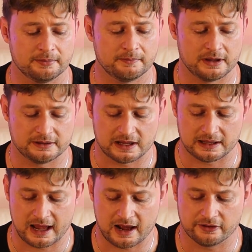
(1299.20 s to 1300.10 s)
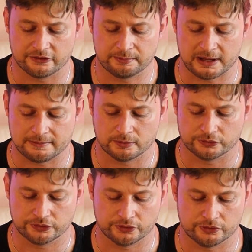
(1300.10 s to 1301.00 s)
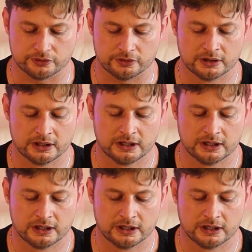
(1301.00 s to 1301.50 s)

It allows people to,